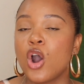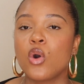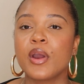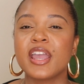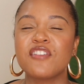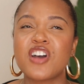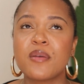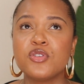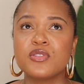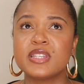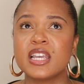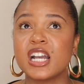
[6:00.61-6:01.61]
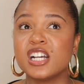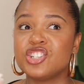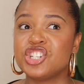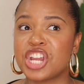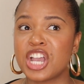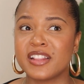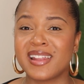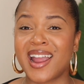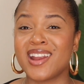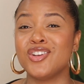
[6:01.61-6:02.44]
Or if I'm using a gel that I